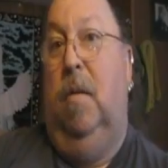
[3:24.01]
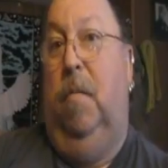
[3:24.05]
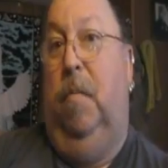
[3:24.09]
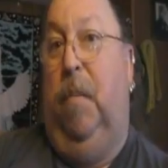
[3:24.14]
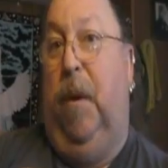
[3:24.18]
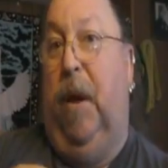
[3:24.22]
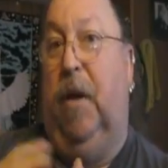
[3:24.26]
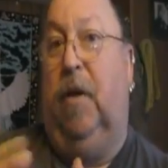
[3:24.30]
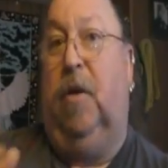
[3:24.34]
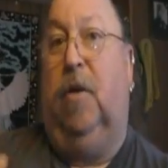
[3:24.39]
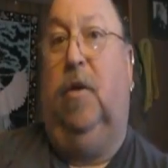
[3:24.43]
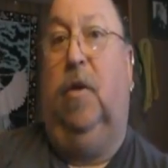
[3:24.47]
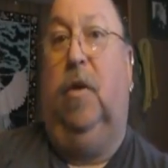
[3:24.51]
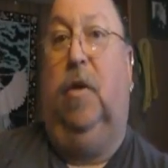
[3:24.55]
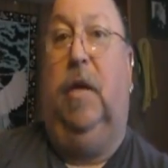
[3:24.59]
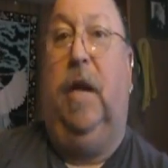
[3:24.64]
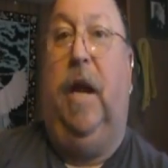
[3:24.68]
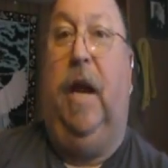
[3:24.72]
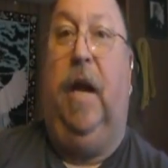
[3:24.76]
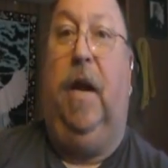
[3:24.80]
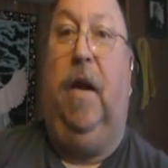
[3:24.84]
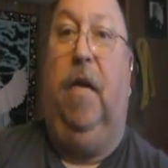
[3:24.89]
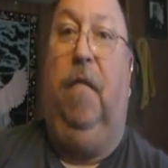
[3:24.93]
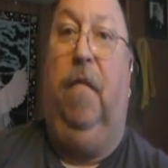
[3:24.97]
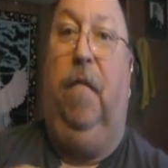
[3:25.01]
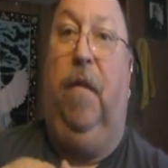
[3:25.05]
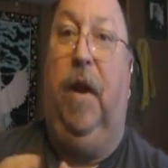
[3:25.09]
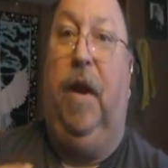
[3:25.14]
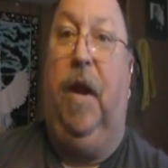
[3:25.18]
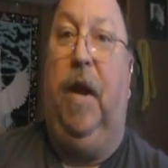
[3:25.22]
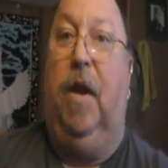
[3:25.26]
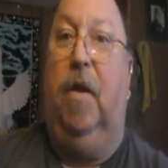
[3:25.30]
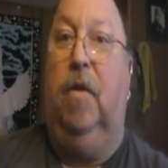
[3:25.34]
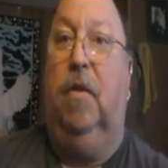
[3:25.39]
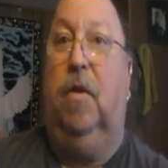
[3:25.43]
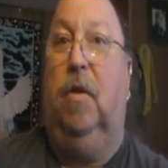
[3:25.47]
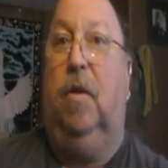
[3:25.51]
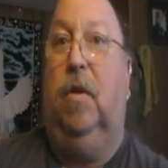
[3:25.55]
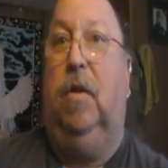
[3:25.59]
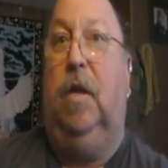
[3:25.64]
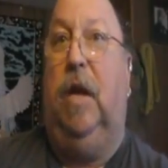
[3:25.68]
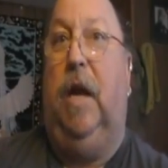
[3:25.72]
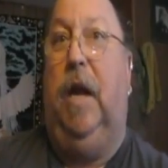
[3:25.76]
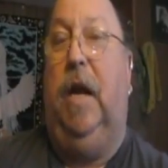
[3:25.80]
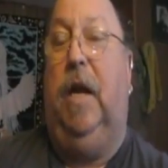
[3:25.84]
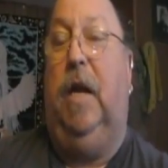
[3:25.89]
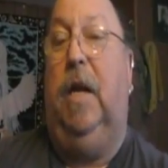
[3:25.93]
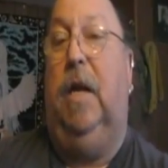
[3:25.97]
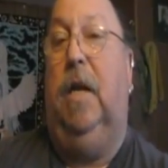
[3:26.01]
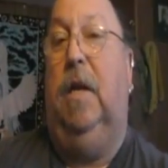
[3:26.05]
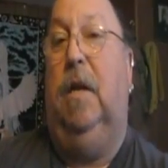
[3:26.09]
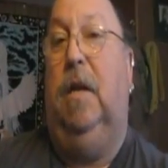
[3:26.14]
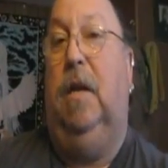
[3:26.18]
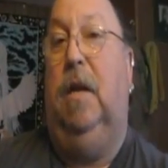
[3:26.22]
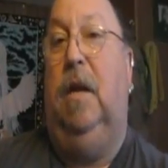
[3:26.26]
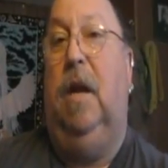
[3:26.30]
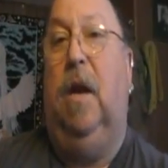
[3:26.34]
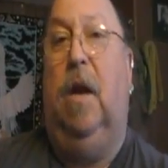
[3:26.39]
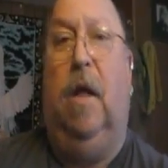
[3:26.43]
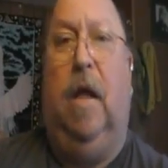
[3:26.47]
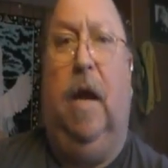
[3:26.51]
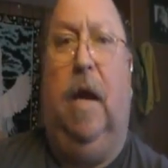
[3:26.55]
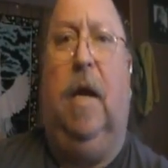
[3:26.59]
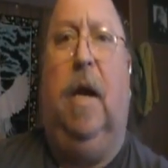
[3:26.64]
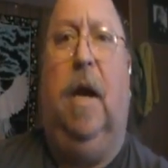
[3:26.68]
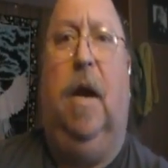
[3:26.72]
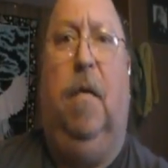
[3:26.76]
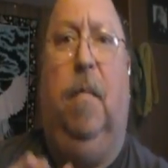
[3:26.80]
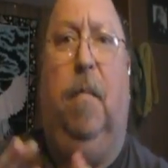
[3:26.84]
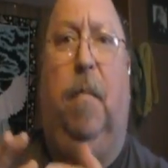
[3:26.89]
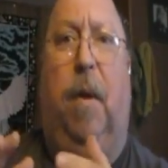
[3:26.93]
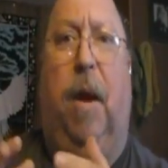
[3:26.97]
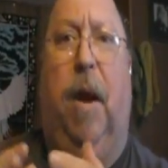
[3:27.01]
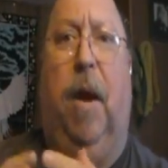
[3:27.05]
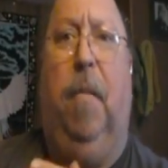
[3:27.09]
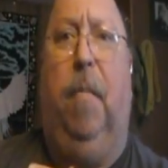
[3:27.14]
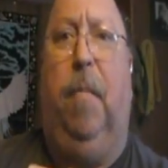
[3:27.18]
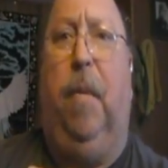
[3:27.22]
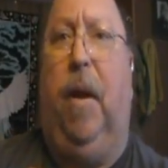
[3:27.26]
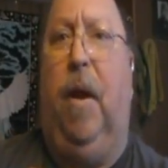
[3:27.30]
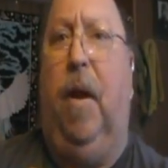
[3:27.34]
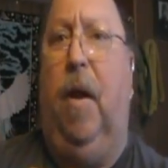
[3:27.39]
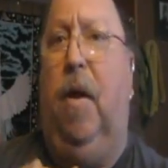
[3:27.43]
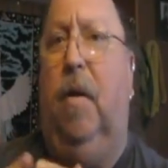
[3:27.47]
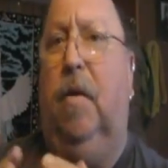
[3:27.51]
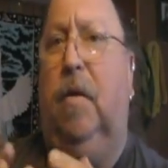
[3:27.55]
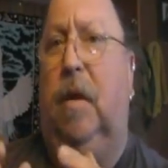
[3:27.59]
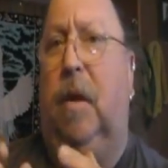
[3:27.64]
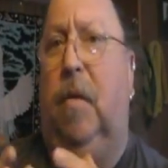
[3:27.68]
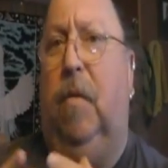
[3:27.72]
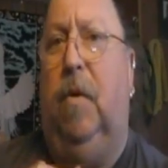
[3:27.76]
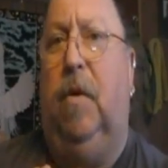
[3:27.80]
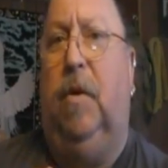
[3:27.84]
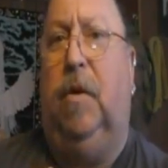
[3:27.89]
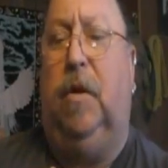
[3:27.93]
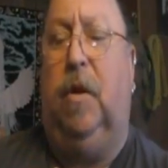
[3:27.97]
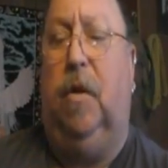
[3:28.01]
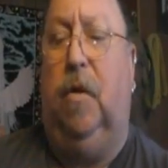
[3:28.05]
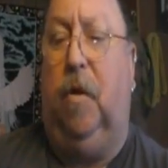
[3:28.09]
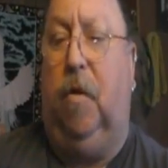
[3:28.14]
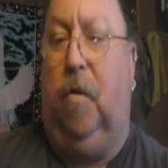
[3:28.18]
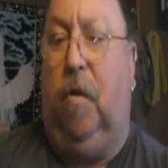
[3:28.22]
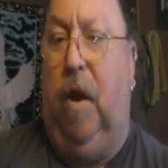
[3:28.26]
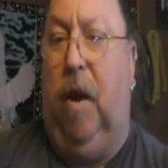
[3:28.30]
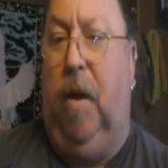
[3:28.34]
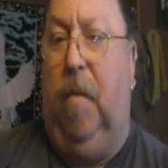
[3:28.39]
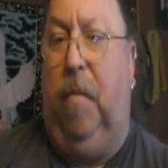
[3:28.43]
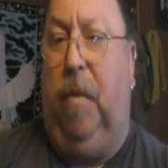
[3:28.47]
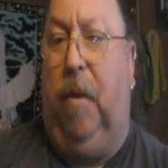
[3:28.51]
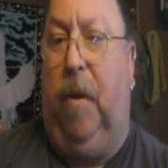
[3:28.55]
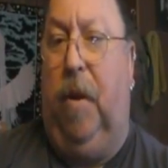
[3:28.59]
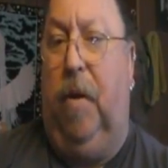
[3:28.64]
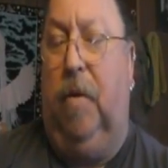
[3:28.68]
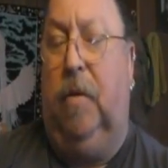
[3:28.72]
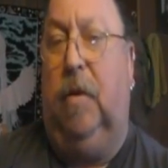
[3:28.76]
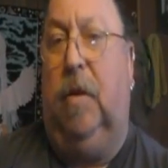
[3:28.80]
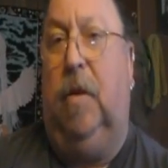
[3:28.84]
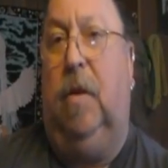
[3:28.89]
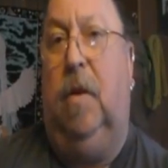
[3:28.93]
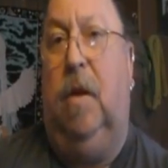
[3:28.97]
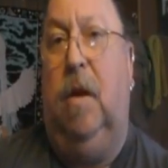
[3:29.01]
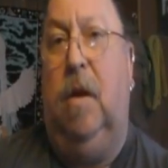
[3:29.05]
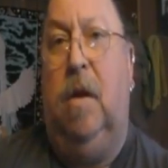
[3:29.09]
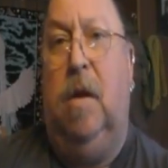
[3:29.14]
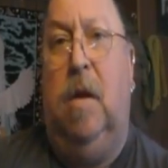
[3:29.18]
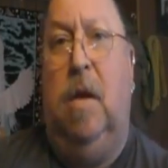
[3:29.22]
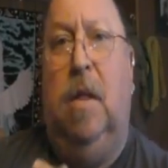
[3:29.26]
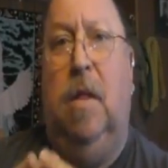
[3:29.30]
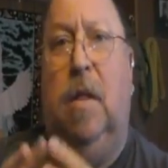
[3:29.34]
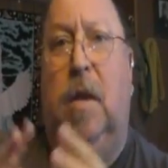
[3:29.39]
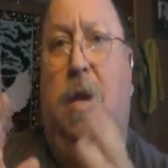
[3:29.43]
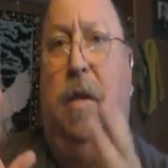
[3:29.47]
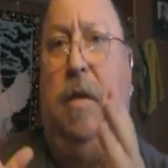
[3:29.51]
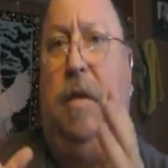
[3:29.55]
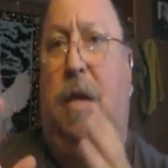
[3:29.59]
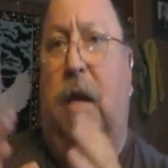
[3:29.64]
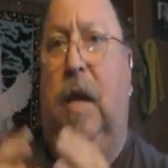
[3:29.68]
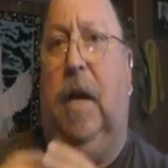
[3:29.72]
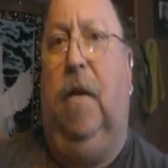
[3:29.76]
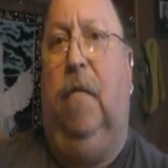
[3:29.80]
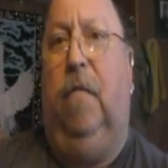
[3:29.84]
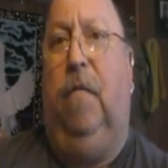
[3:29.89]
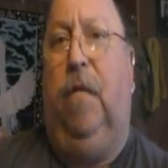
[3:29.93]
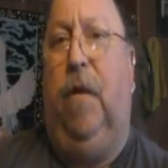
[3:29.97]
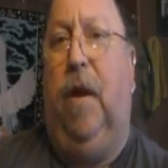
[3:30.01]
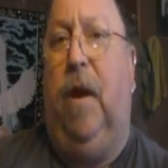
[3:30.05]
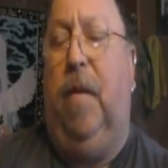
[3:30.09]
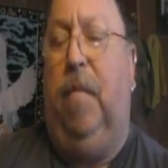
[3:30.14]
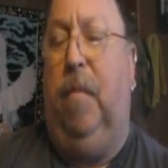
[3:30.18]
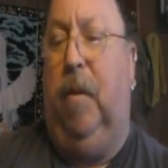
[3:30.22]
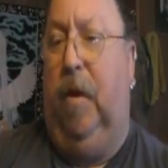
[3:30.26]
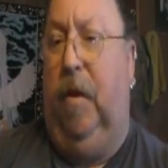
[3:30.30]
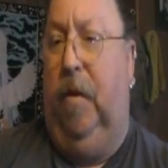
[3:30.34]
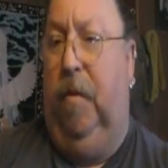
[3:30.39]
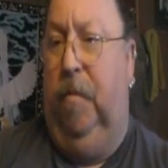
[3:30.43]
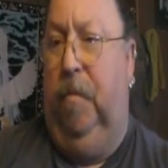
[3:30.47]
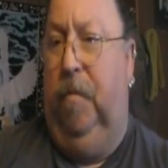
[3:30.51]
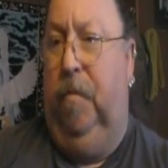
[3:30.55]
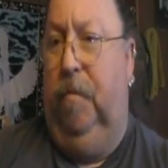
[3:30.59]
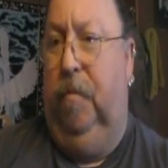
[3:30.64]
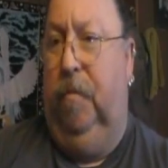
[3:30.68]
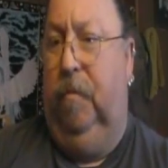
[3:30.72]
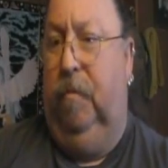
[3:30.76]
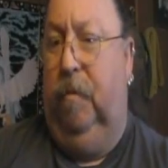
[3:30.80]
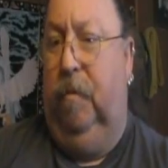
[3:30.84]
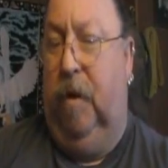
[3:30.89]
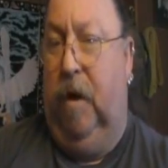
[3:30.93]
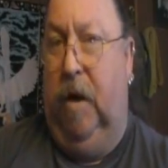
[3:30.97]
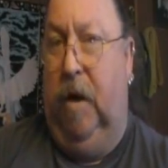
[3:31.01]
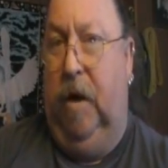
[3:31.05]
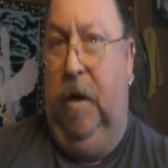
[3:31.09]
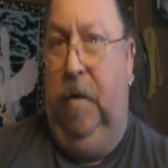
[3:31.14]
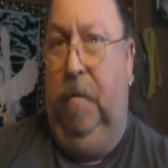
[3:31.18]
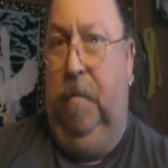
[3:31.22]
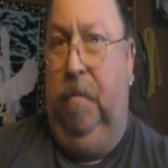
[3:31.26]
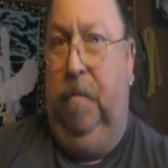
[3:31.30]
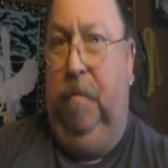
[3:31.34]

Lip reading: Pictures are taken, videos are taken, you know, that kind of proud parents. They want to show their grandparents and extended family, right?